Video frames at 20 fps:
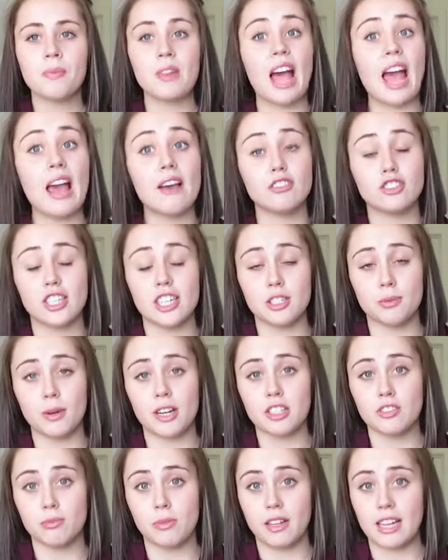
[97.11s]
I have stretch
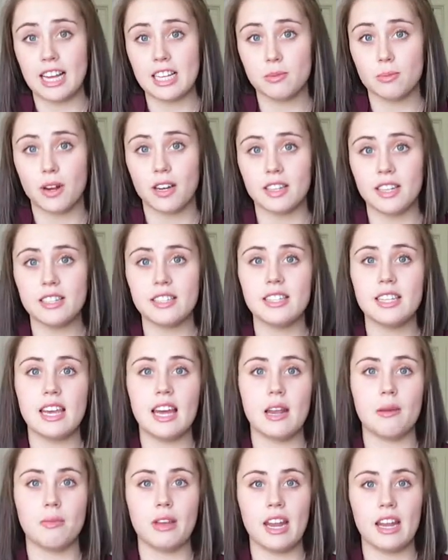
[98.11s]
marks for my last
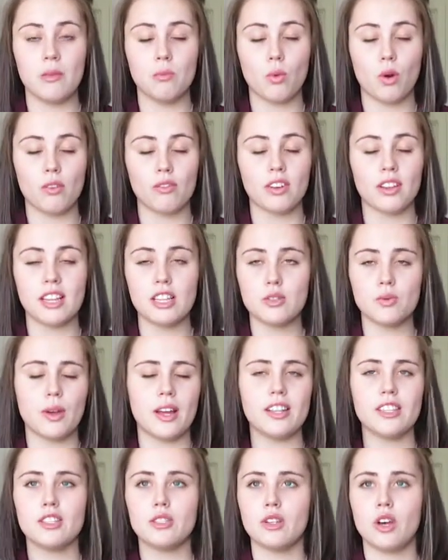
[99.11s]
pregnancy and I'm getting more for this
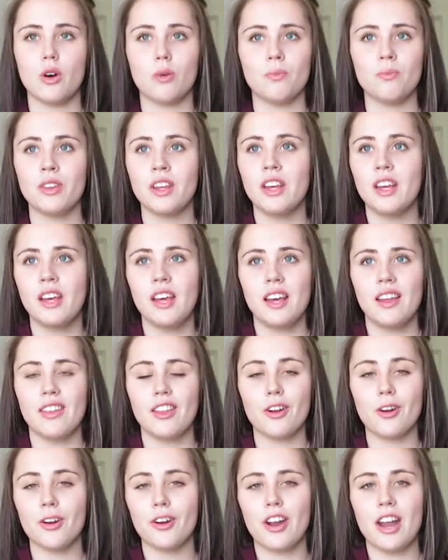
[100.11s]
one, so
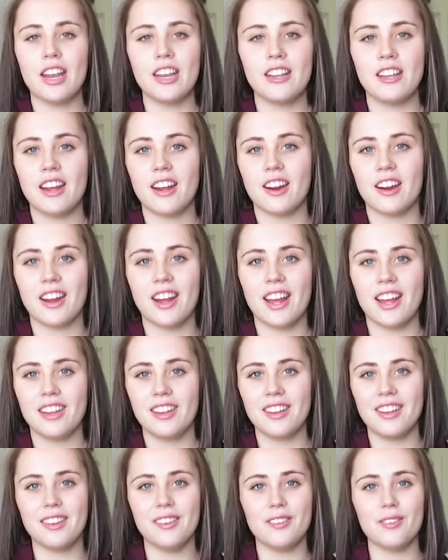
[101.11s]
they're hereditary
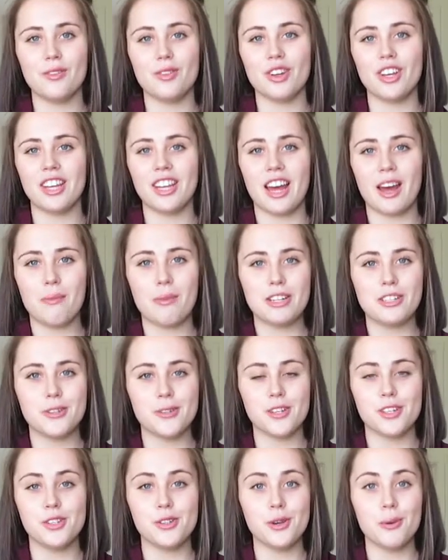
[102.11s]
and really not much
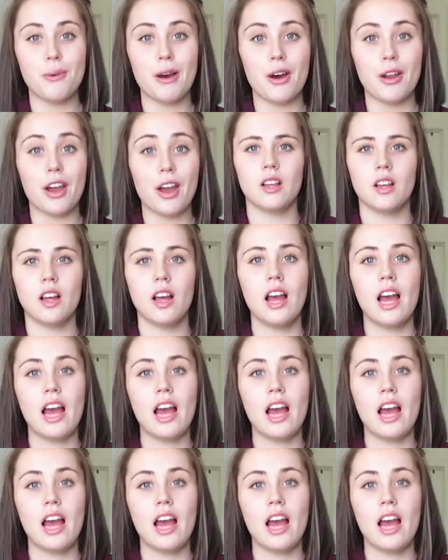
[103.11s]
you can do about it.